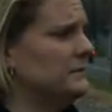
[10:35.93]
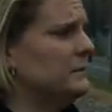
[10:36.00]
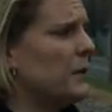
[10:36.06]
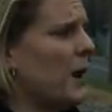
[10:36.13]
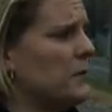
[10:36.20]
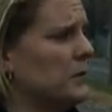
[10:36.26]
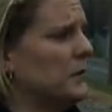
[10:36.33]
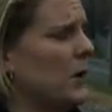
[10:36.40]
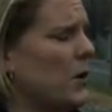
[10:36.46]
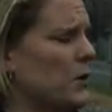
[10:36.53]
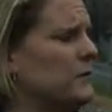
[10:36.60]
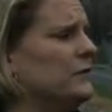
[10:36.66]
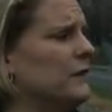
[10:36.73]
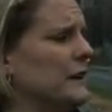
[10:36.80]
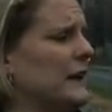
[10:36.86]
probably
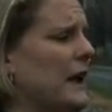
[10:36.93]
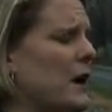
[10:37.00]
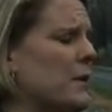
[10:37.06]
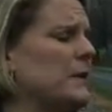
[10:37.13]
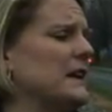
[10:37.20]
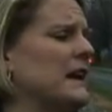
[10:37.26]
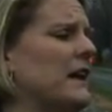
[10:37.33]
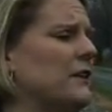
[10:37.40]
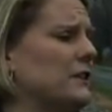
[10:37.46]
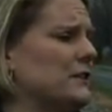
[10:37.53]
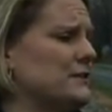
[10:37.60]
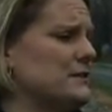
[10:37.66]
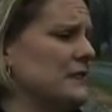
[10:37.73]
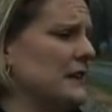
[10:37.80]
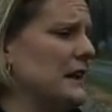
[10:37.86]
hopefully helping
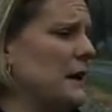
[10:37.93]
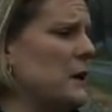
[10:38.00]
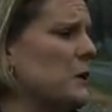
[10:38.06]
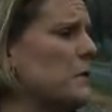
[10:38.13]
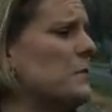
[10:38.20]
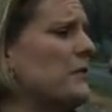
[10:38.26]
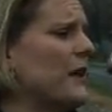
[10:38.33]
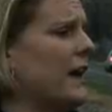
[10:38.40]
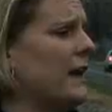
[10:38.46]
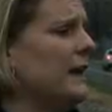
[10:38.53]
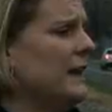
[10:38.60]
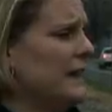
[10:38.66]
others. And I hope that